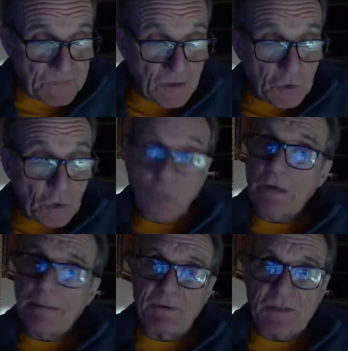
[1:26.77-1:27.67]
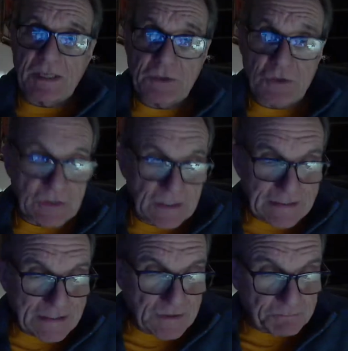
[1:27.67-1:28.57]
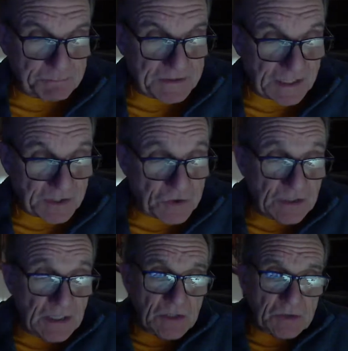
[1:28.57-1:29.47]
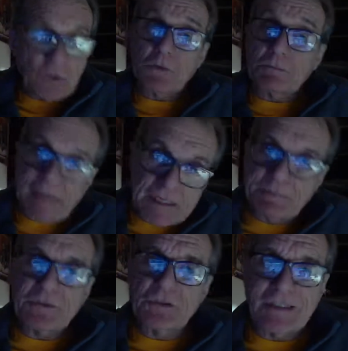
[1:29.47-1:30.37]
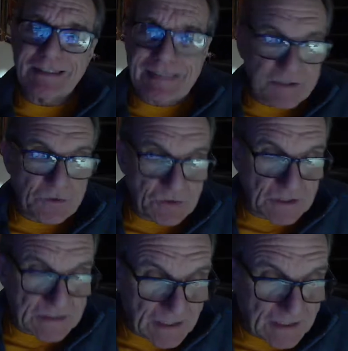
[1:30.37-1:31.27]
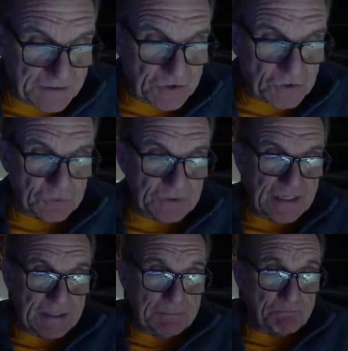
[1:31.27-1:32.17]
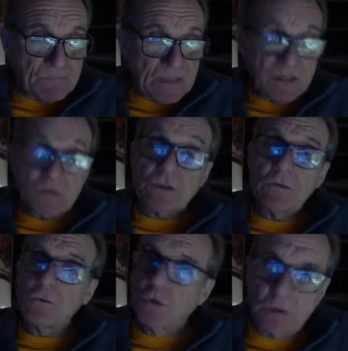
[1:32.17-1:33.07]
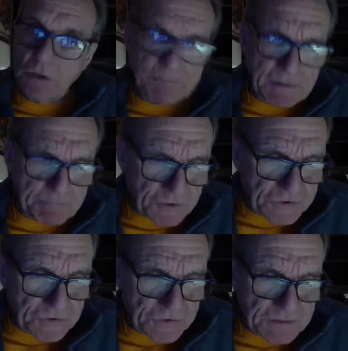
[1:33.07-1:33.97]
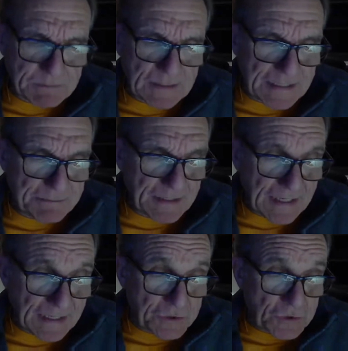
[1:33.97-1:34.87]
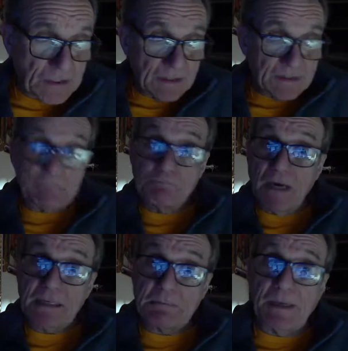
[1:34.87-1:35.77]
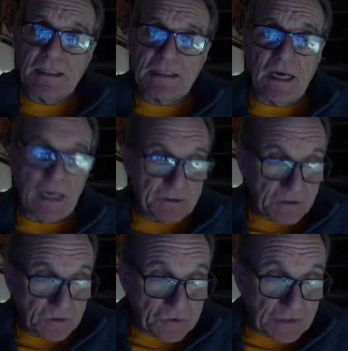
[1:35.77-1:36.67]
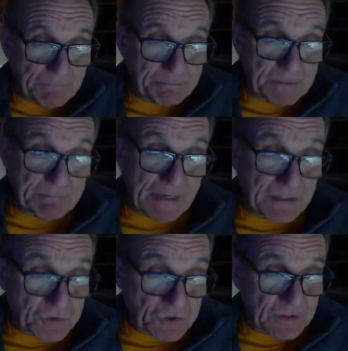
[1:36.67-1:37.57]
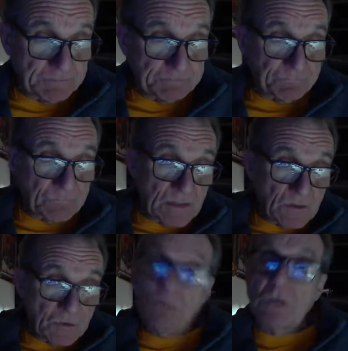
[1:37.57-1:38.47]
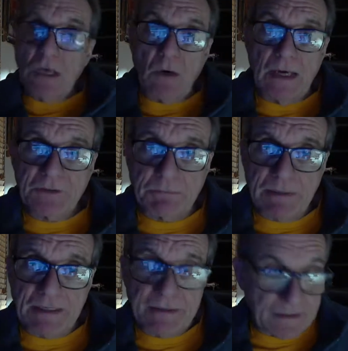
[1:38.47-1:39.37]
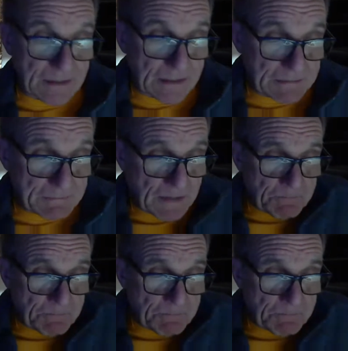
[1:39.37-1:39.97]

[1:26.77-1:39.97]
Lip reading: Your reputation in need of protection, newspapers continue to tarnish your name. So could a preposterous plan be hatched that might by tyrant Trump be matched? You know how to play the game.